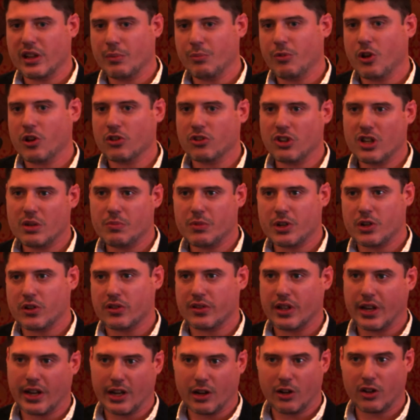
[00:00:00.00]
the blockchain,
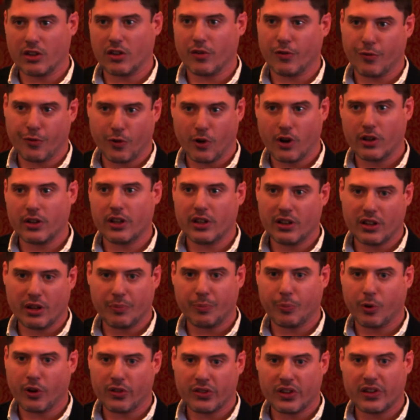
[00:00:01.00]
because there are a lot of fraud in
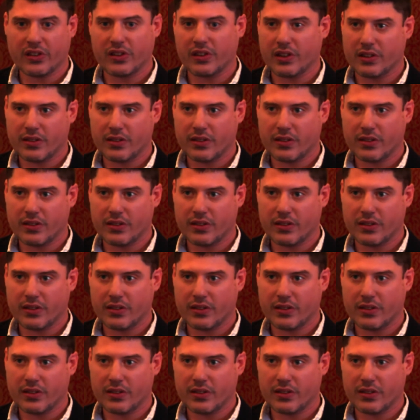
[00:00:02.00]
the process.